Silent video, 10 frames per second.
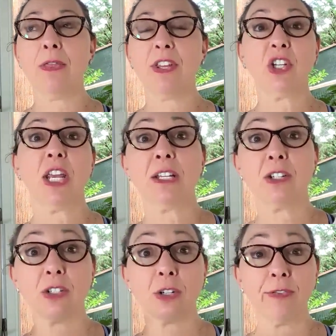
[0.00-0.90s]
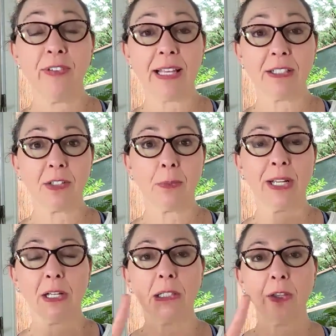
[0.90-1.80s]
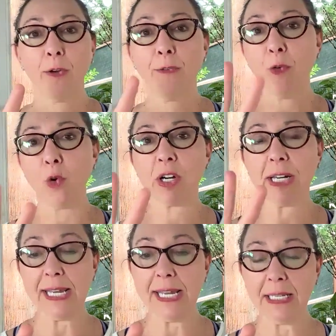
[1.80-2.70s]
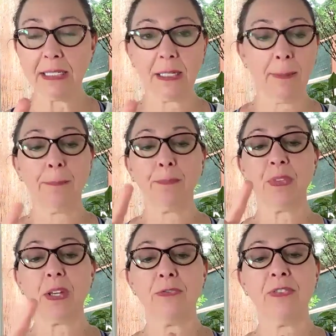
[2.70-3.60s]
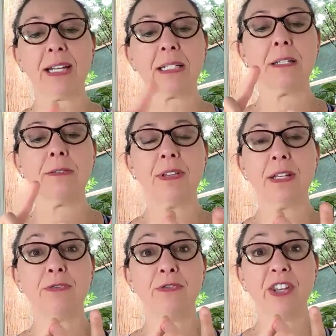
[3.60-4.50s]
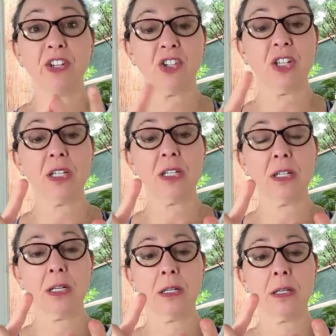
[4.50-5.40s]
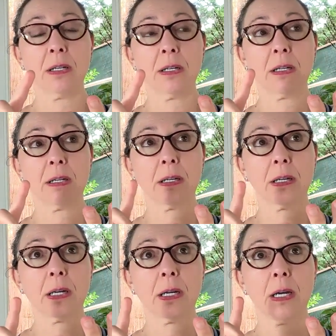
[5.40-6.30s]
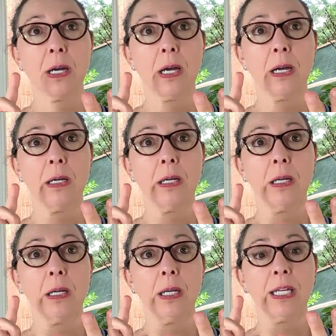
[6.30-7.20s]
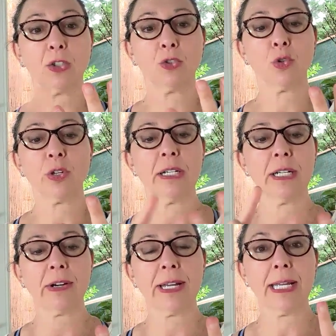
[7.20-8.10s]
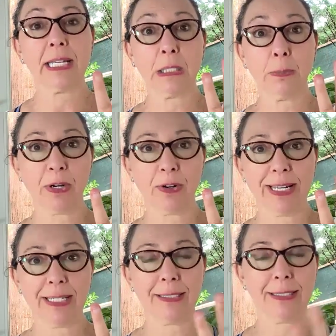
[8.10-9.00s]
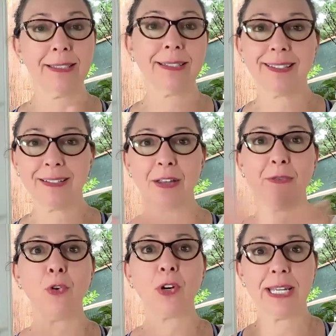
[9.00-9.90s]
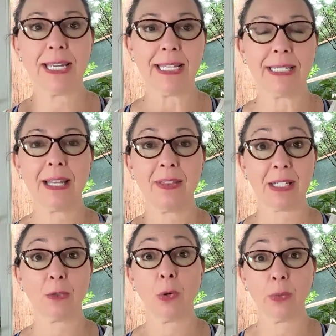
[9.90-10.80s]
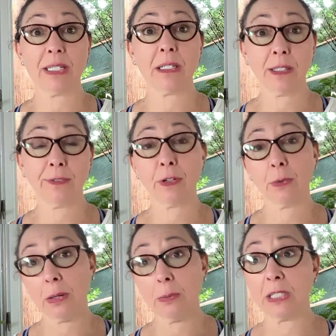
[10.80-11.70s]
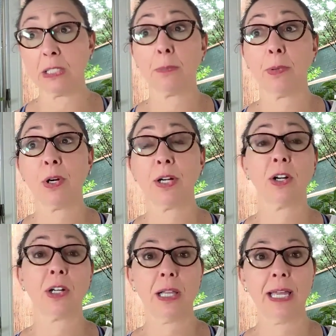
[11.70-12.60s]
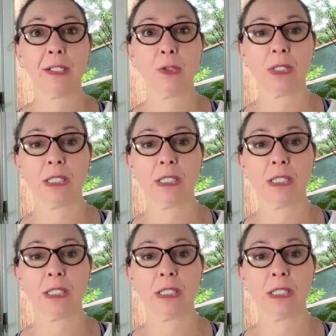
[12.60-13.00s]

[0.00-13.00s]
the changes are faster. We call it the four E's: effective, efficient, uh, extraordinary experience. The four E's, and that's what we deliver, what we support our clients to